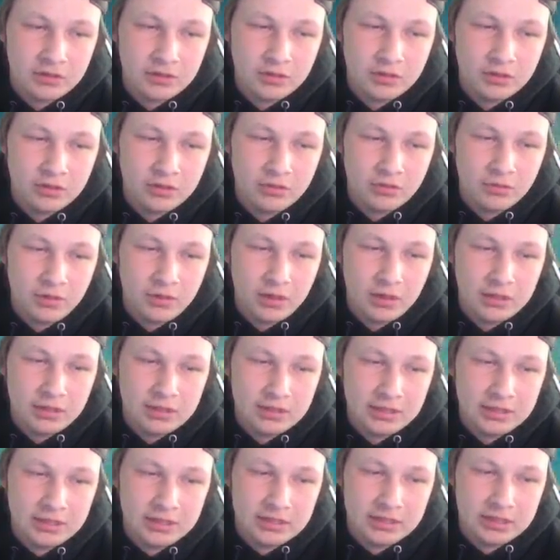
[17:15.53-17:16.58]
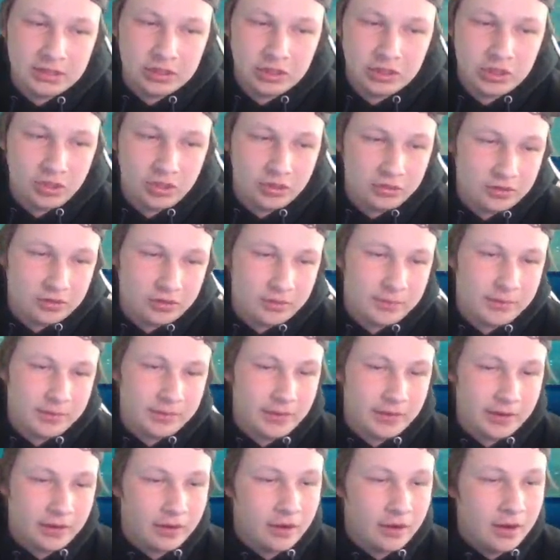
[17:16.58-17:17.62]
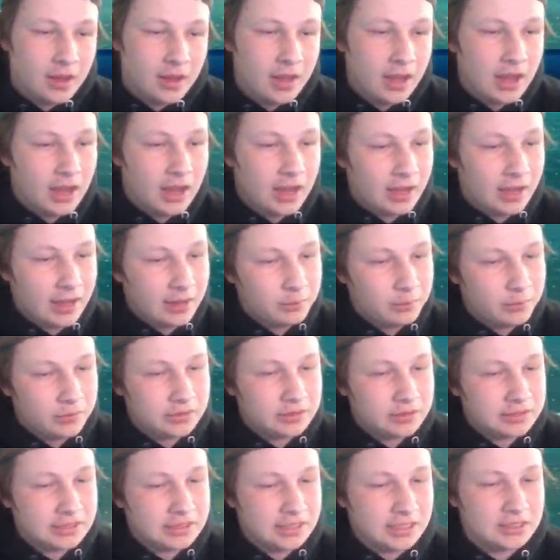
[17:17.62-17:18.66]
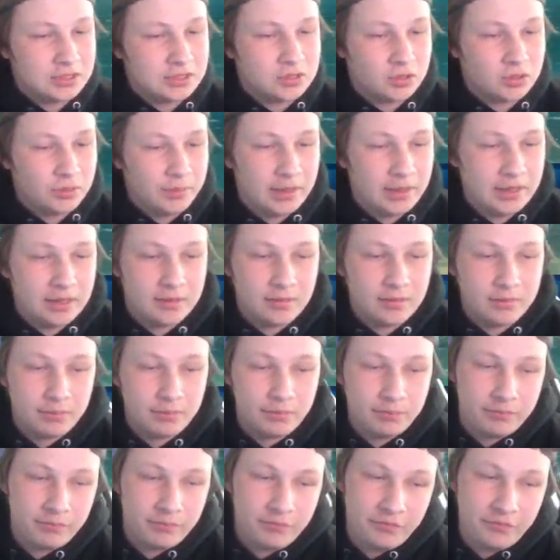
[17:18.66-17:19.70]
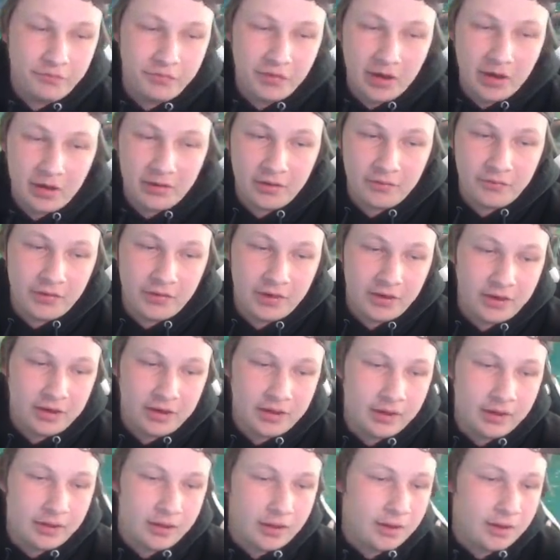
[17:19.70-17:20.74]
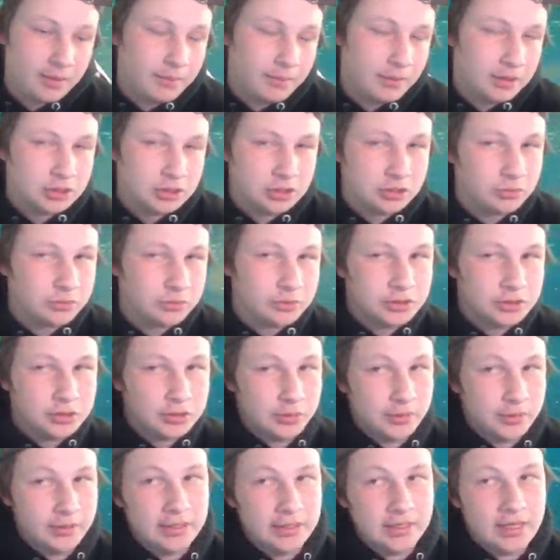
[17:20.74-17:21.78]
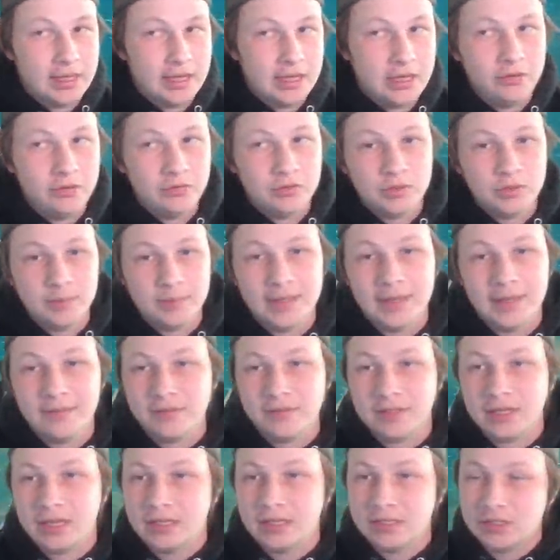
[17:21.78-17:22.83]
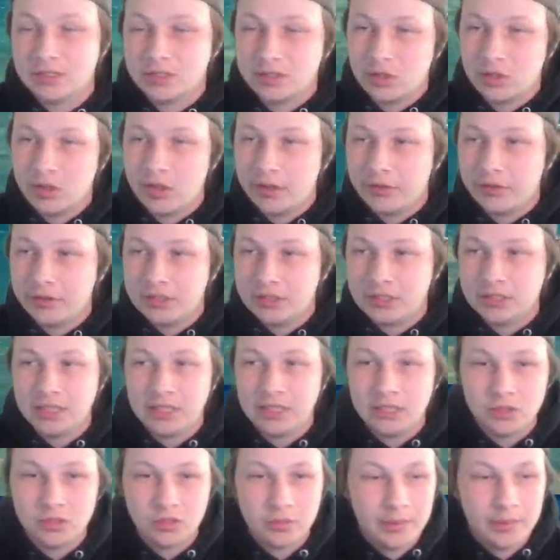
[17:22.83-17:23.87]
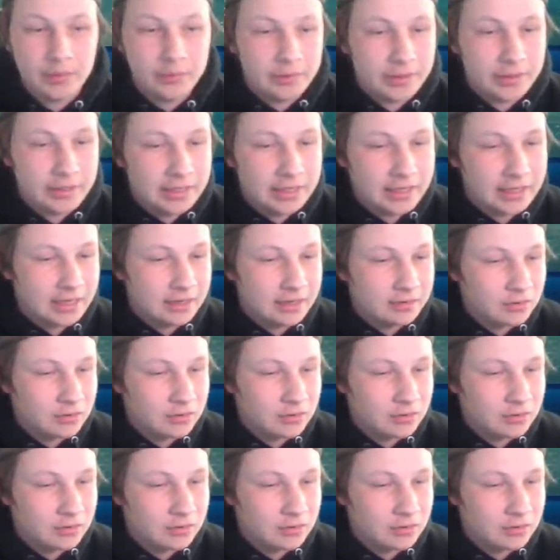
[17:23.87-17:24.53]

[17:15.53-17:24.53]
do a decent chunk to me there, uh, and with the sandstorm, it's very, very uh, much so with 200 KO. So I'm gonna have to kind of stall out the sandstorm. I really need to get a